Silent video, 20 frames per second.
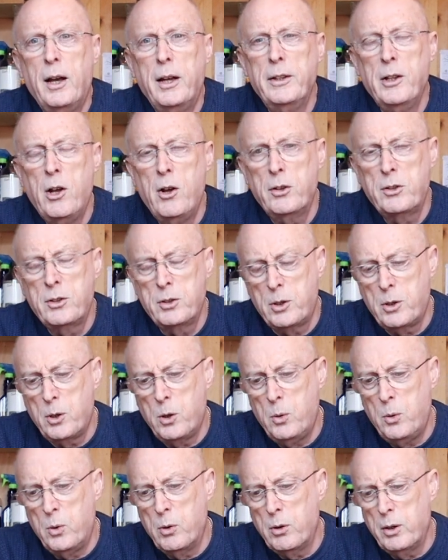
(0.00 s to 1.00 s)

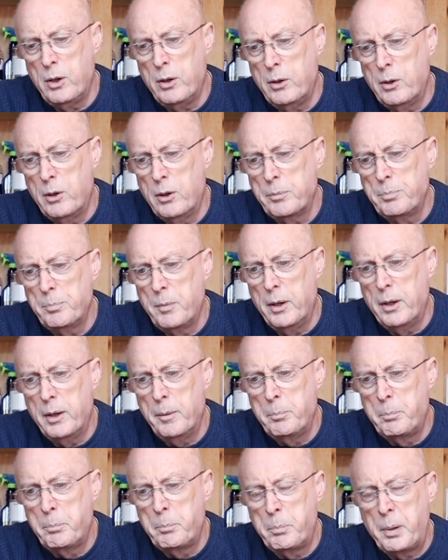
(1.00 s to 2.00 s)
article or
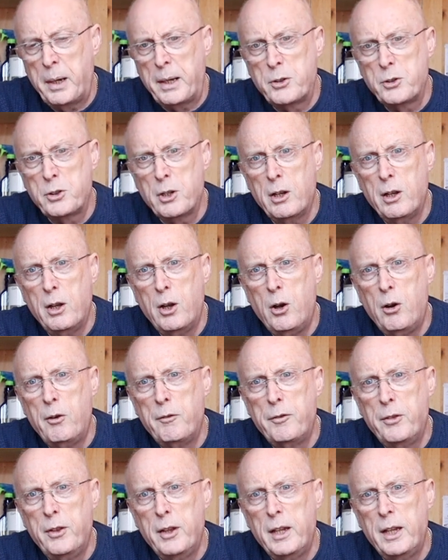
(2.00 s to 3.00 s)
a picture
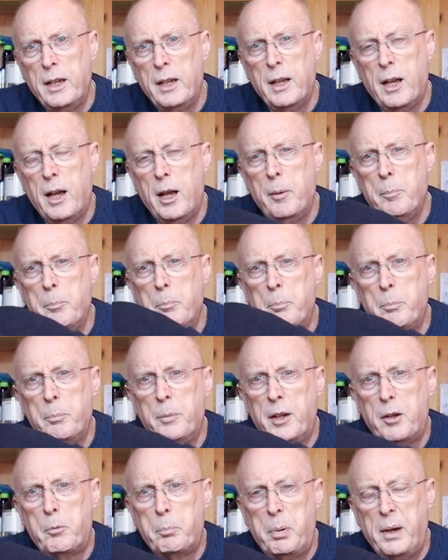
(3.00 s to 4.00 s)
of the
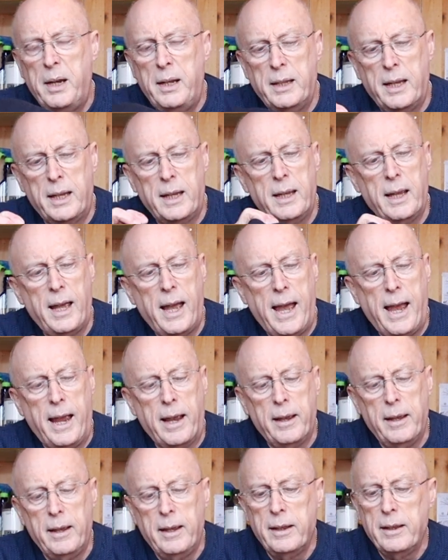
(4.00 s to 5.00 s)
this beanie
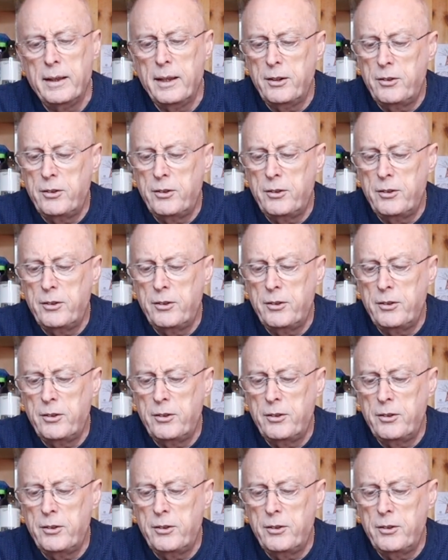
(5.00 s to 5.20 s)
hat.